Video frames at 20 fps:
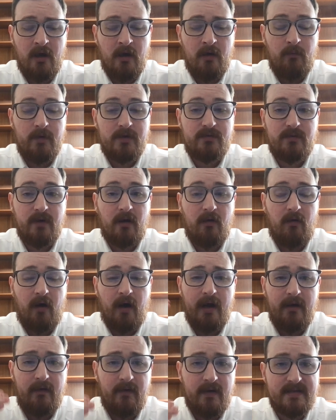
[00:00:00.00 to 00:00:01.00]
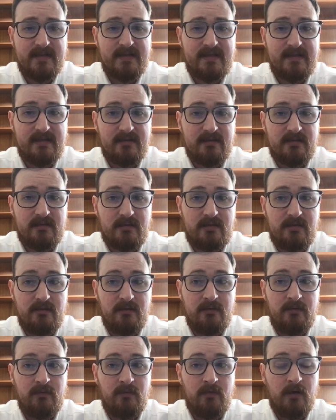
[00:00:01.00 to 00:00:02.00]
which require us
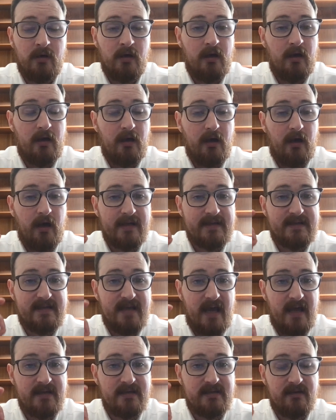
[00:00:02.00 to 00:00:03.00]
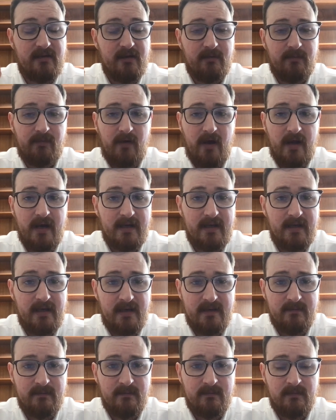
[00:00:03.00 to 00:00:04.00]
to attend to their
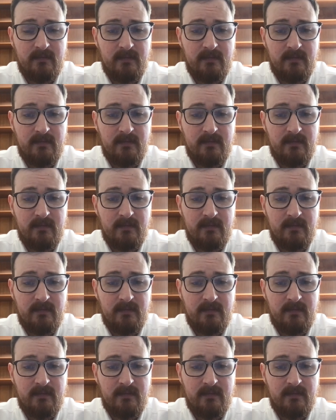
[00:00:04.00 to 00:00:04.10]
predicate,